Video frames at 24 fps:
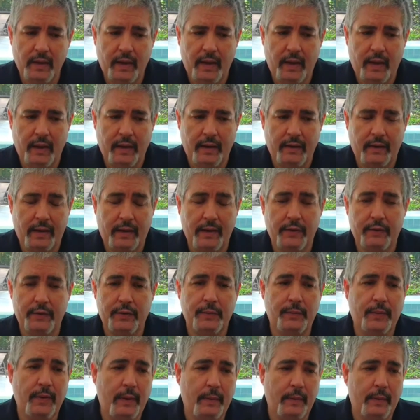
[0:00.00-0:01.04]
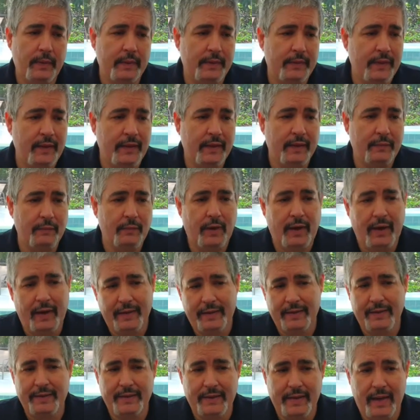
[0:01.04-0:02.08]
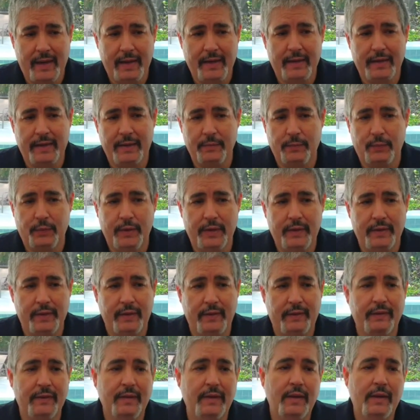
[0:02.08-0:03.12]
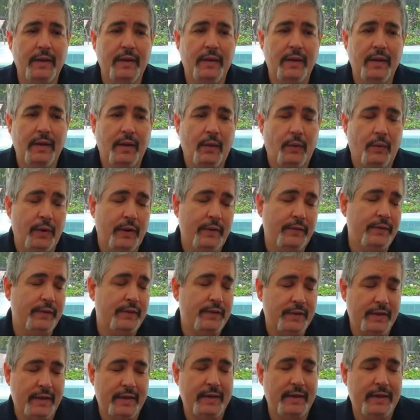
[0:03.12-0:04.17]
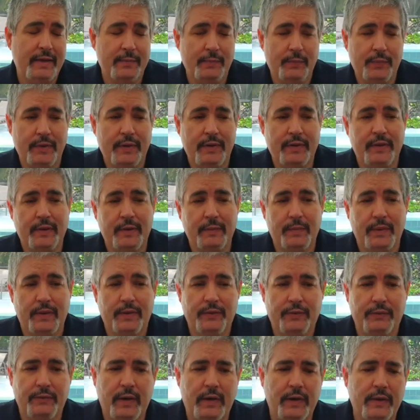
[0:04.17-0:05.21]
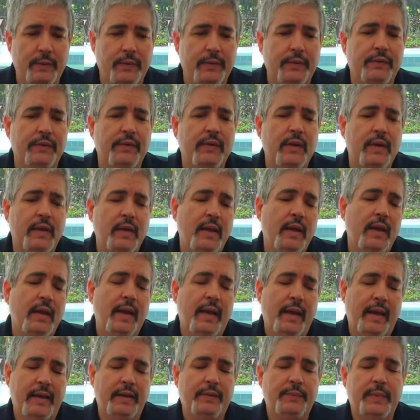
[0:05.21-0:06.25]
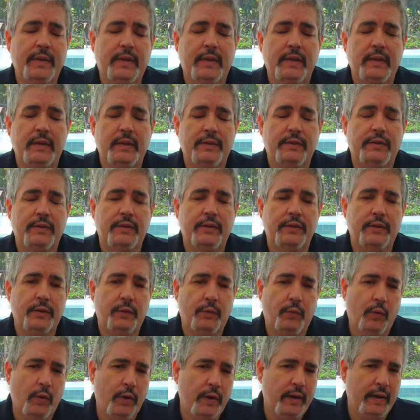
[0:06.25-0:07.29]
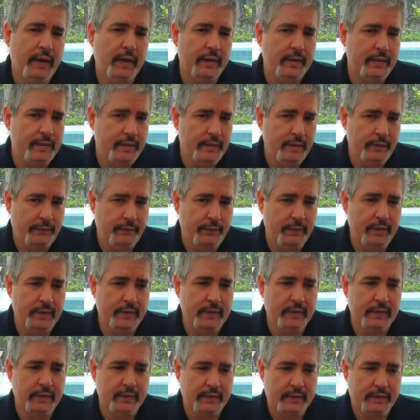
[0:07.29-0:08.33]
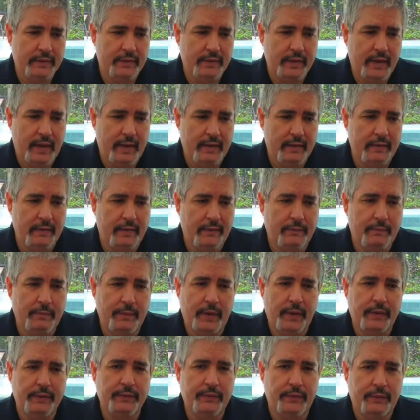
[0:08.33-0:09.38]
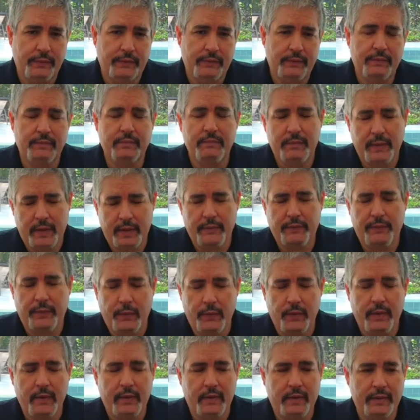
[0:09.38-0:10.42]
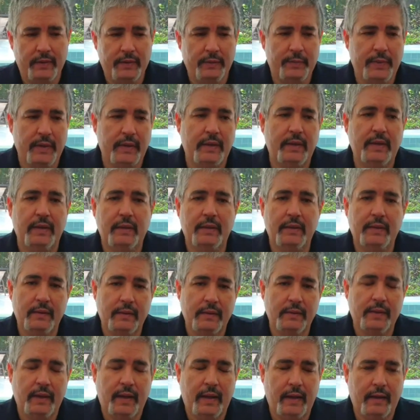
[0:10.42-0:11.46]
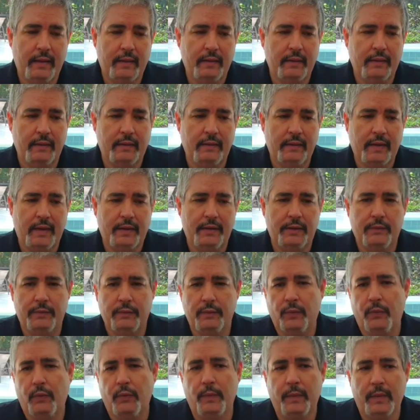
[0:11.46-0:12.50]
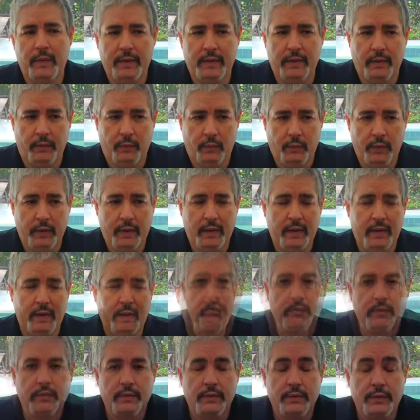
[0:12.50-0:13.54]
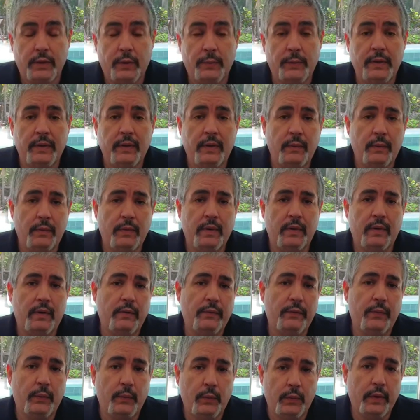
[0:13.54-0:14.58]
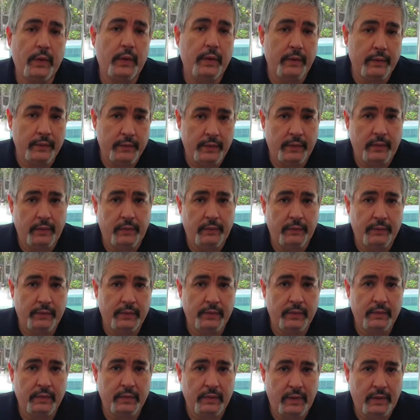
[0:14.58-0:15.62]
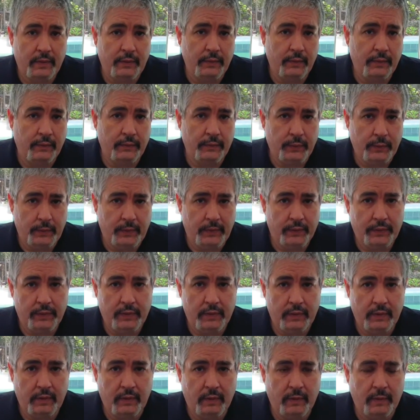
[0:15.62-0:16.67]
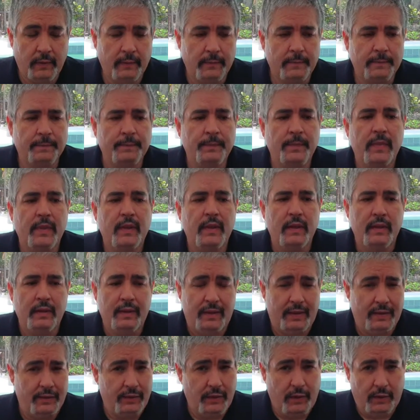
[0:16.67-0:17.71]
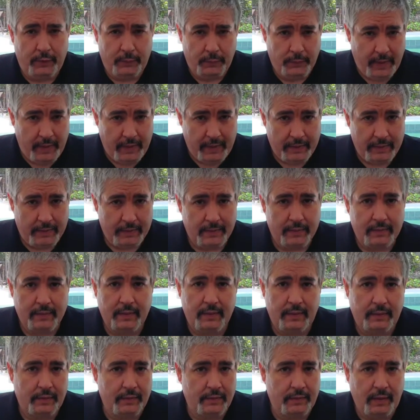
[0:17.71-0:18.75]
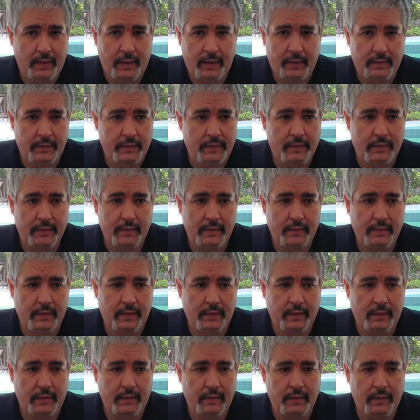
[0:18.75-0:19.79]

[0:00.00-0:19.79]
And I know you're probably thinking, well, how can standing and breathing or even sitting and breathing be strenuous? And it's because you're working a different set of muscles, metaphorically speaking, than you normally are working. So we don't want to overwork ourselves either doing Qigong. It's not a race, it's not some